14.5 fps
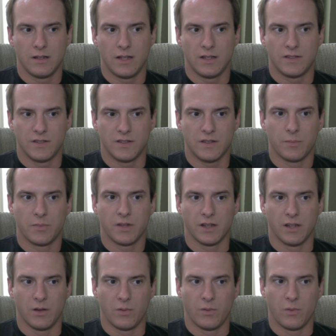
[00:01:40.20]
it's just something
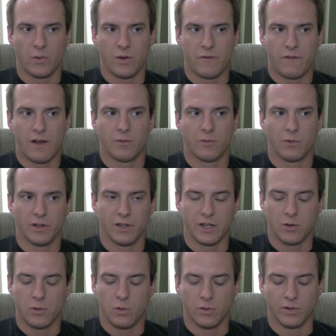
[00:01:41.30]
that we found really
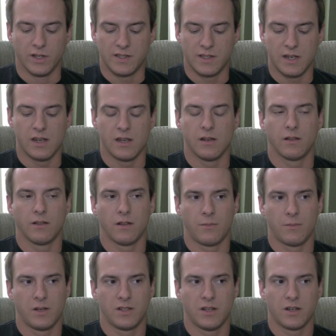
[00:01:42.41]
cool to see. I
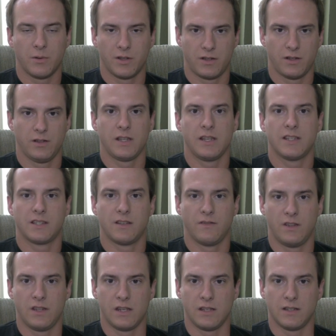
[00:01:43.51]
mean, talk about the least
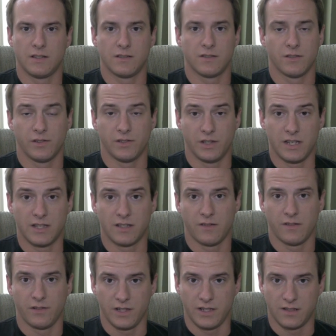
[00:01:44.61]
of these. These are the least of
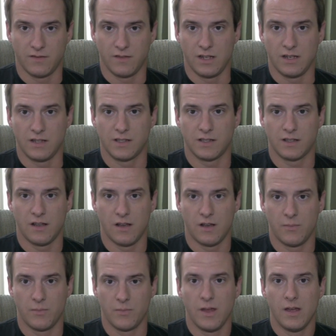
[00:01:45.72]
the least of these.
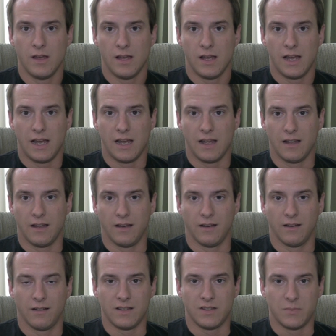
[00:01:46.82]

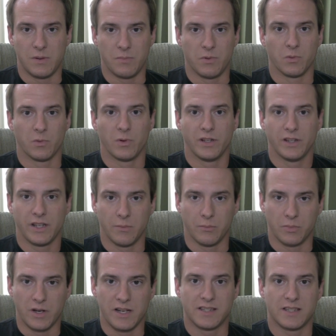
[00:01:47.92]
And these people really
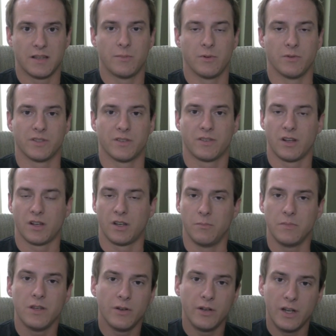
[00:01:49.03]
embraced them. It was a
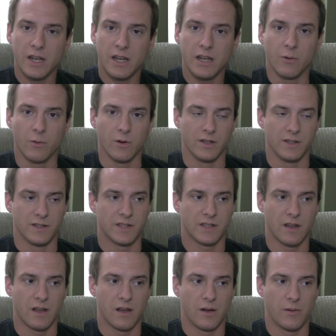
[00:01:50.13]
community. It was